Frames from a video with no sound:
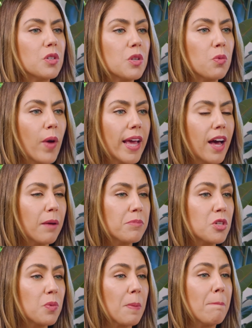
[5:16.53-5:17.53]
to wake up
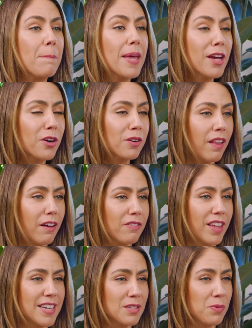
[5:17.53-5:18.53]
to a bigger love
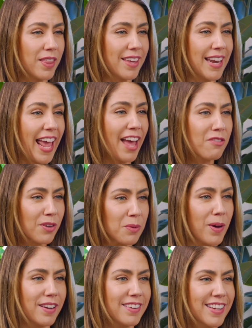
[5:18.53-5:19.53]
that is within
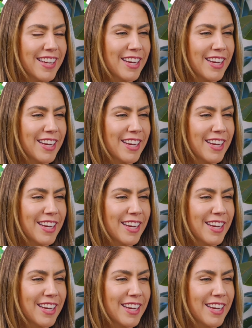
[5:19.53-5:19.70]
everyone.